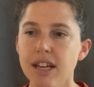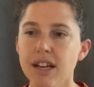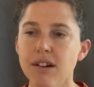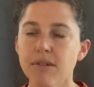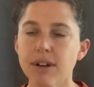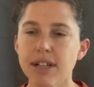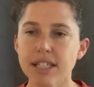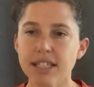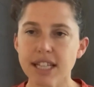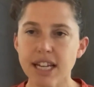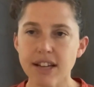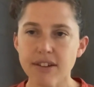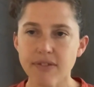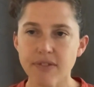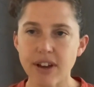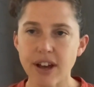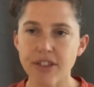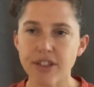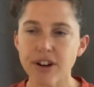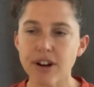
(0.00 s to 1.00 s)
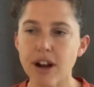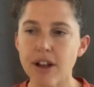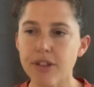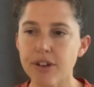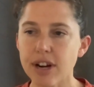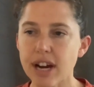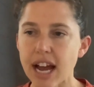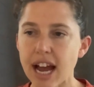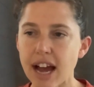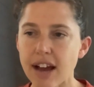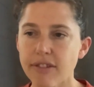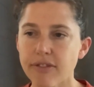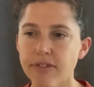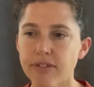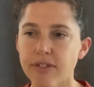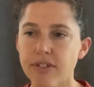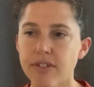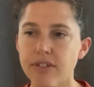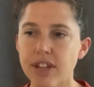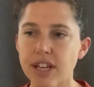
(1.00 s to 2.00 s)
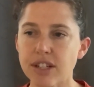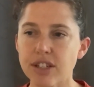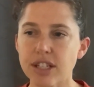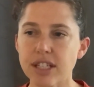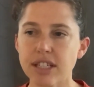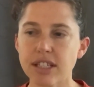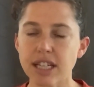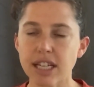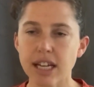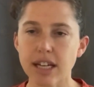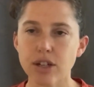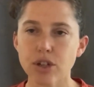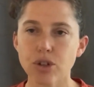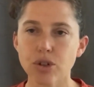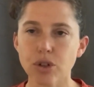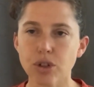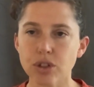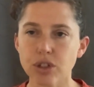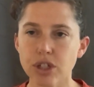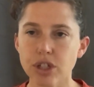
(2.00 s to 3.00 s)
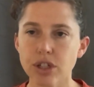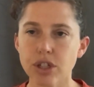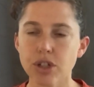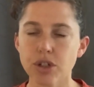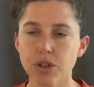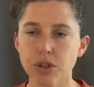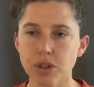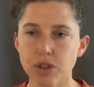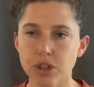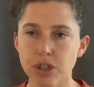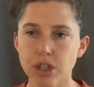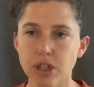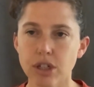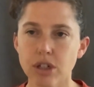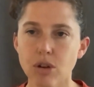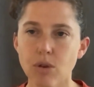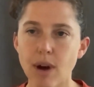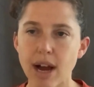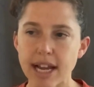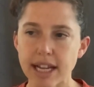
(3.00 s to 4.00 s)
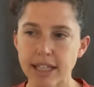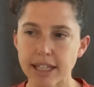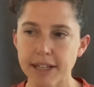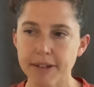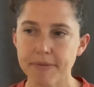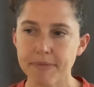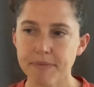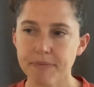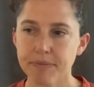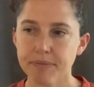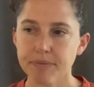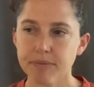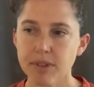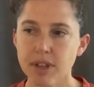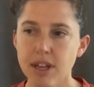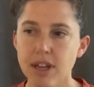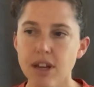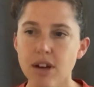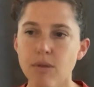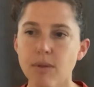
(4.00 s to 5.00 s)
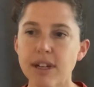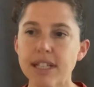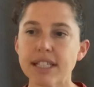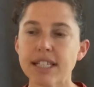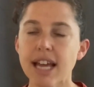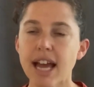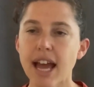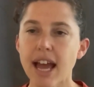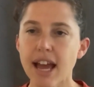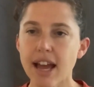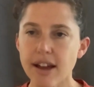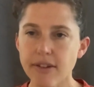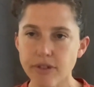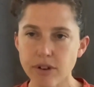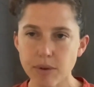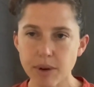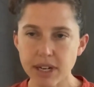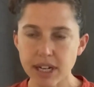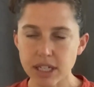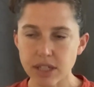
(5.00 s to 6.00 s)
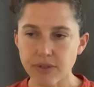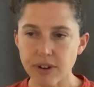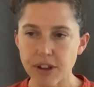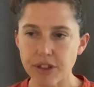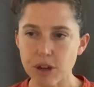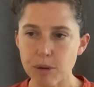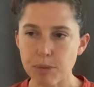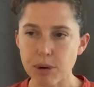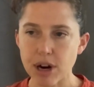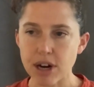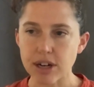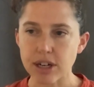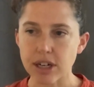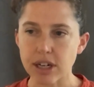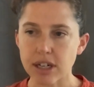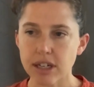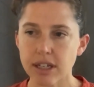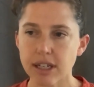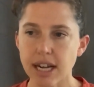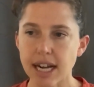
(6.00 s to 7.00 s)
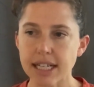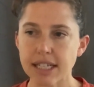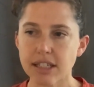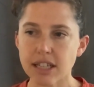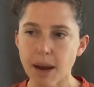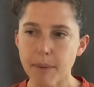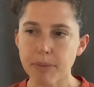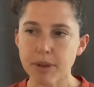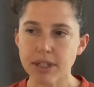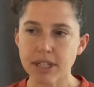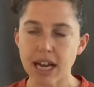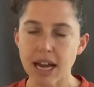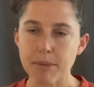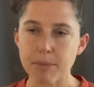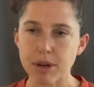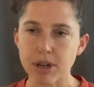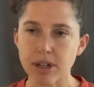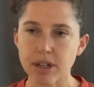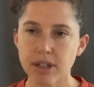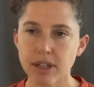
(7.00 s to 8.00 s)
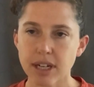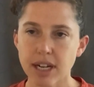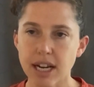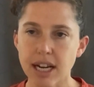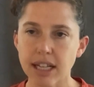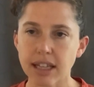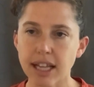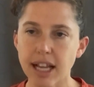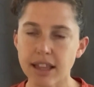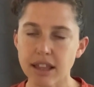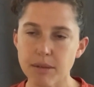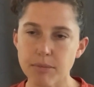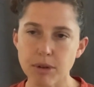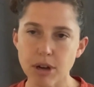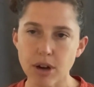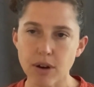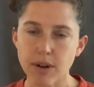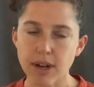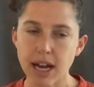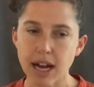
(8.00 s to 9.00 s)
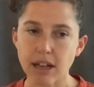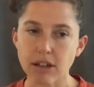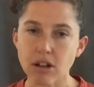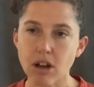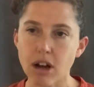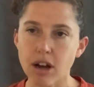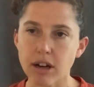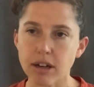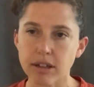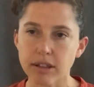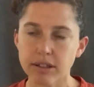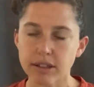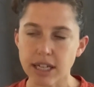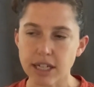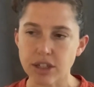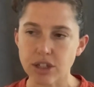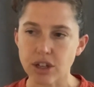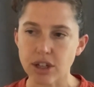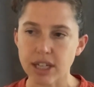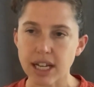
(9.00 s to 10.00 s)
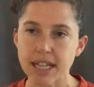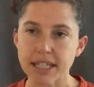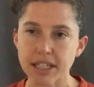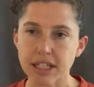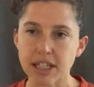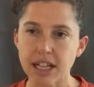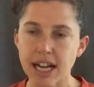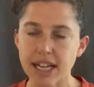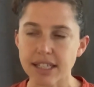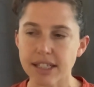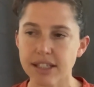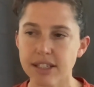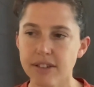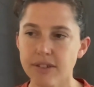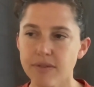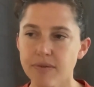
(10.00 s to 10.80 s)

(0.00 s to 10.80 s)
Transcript: Once they have found their other half, they should stand shoulder to shoulder quietly. Once everyone has found their partner, I stop the timer and let them know how long they took as a class.